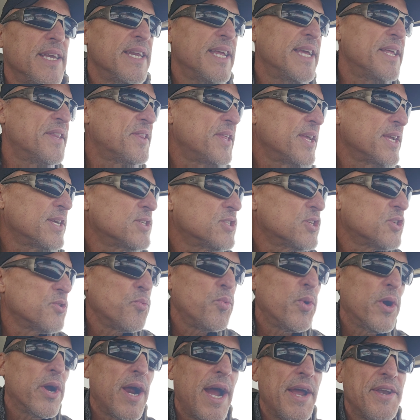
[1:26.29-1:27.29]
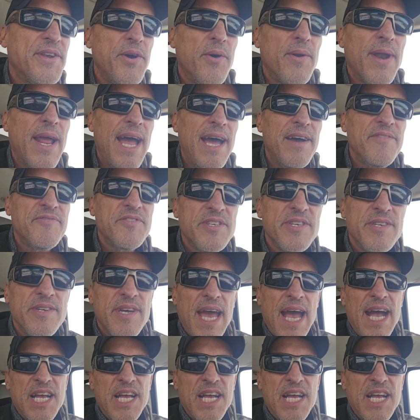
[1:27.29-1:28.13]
get things to where I don't have to